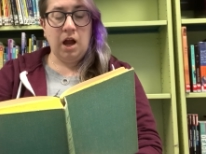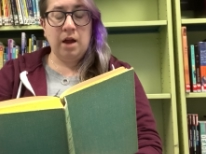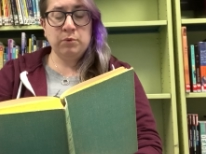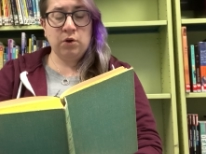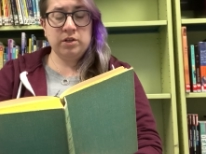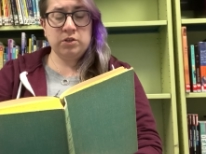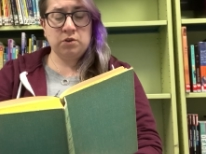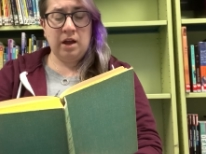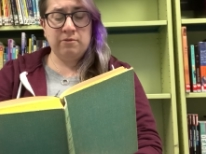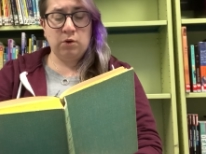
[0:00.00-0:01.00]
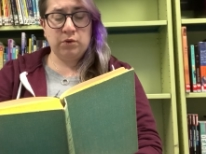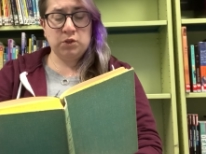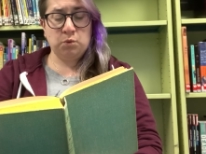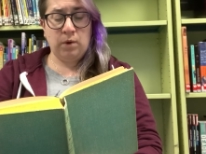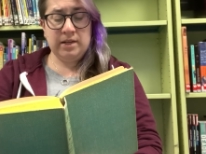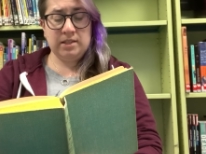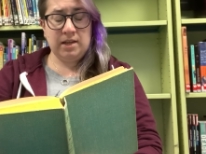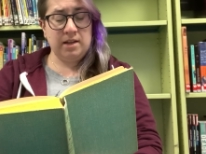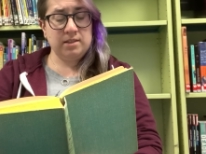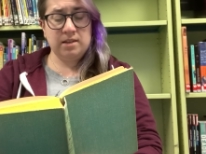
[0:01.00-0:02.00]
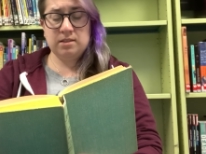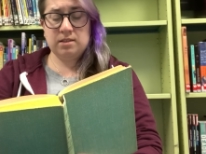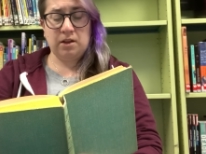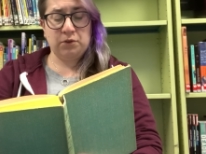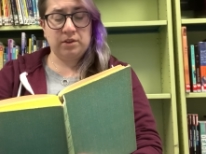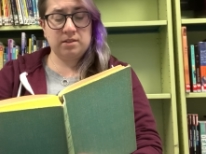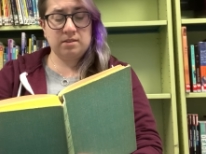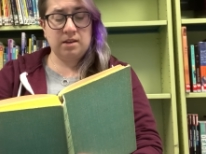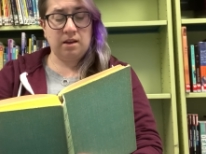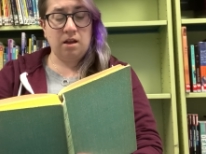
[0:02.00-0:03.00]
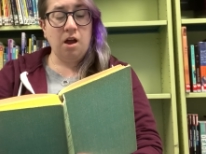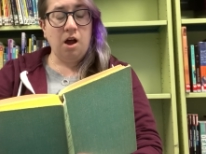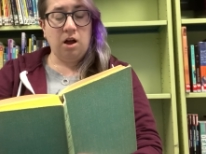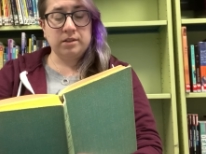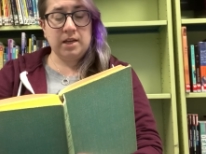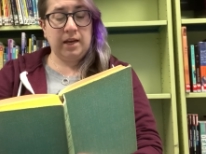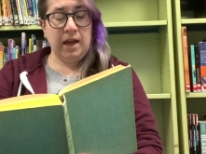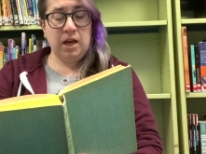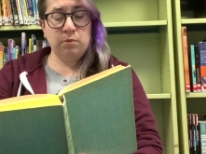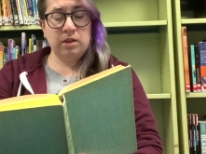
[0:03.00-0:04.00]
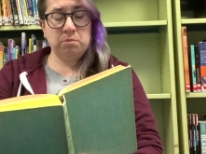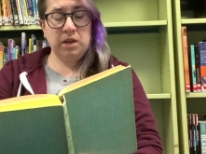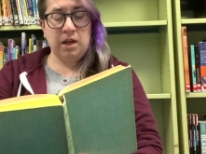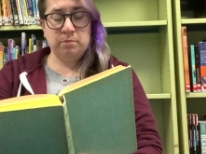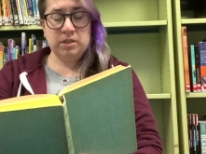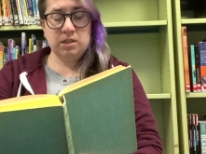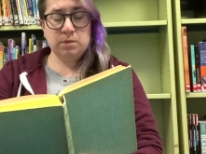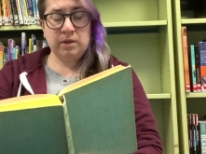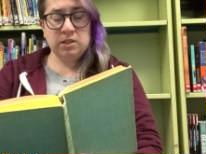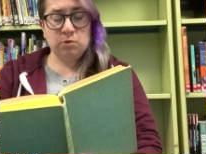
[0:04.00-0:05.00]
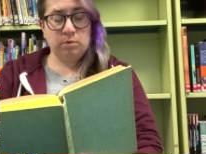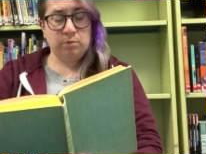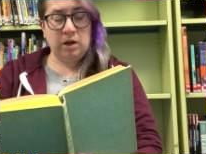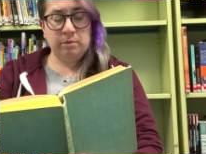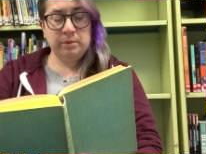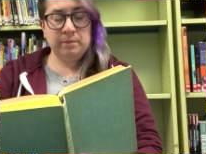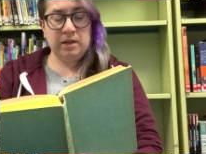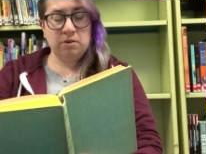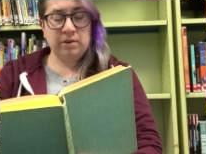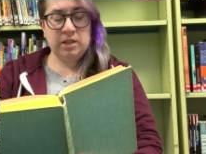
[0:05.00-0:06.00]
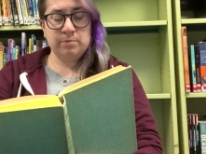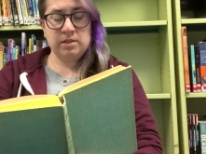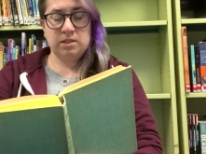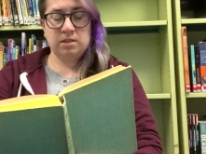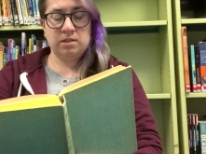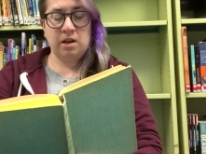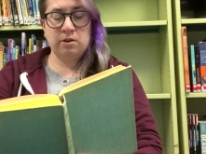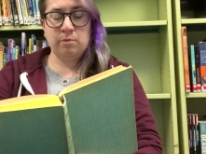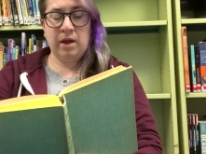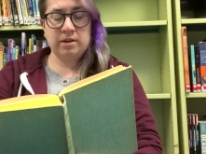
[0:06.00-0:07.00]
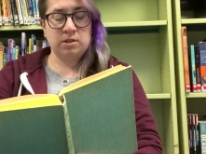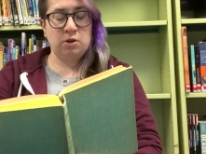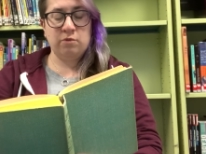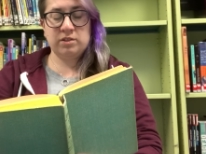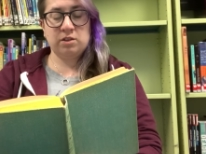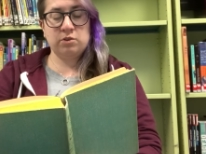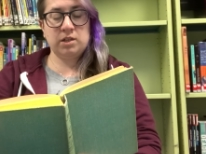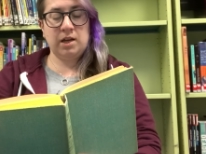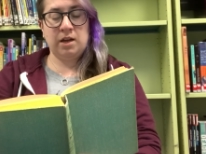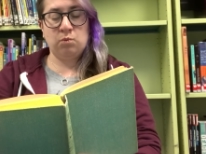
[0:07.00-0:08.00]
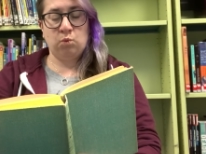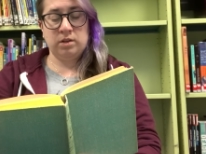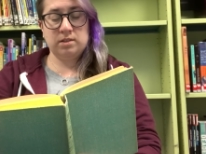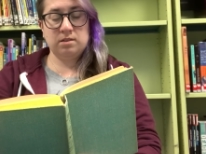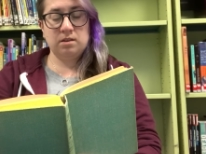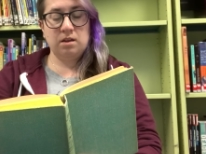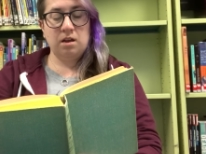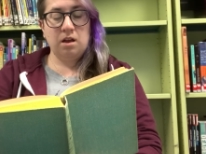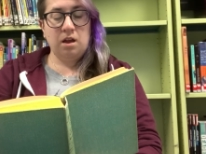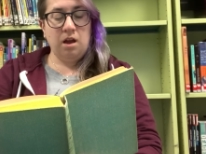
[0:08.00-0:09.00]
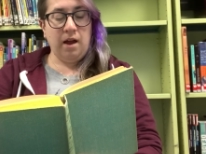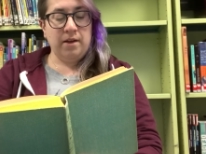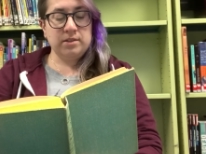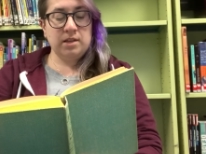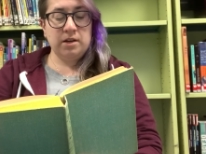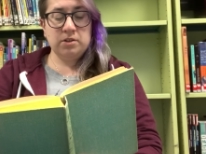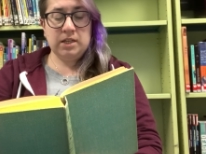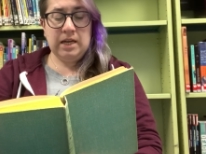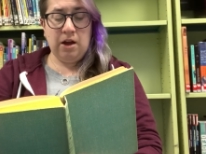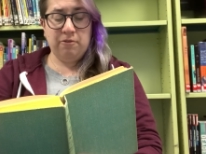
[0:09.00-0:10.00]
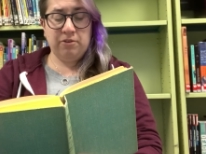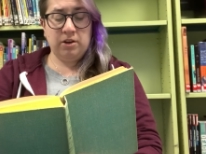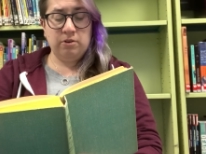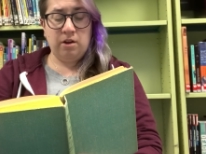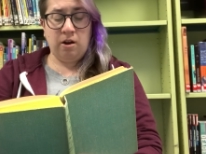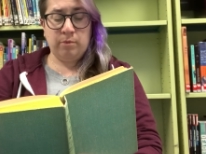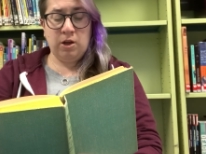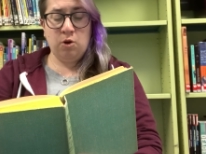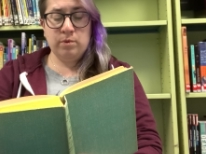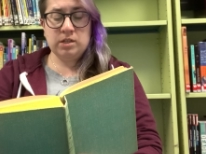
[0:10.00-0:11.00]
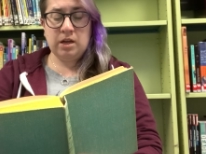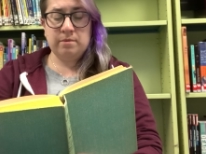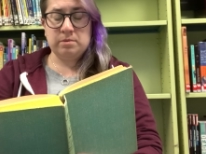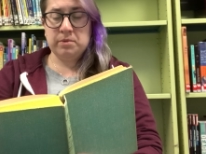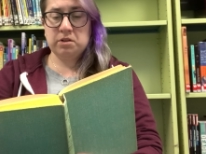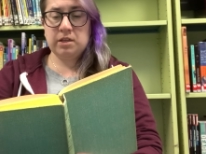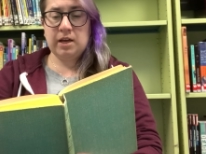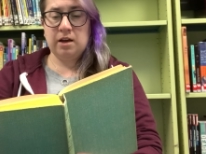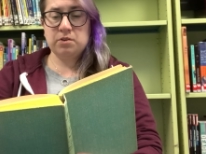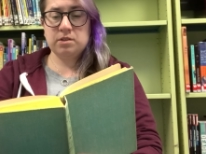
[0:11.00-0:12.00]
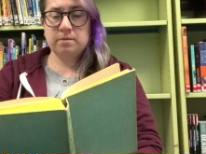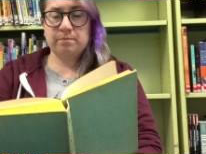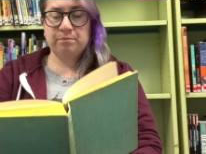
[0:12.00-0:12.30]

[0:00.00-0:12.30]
I'm going to drive over to White Sands and settle this thing. I'll take Anne with me, and Mrs. Spencer will probably make arrangements to send her back to Nova Scotia at once. I'll set your tea out for you, and I'll be home in time to milk the cows.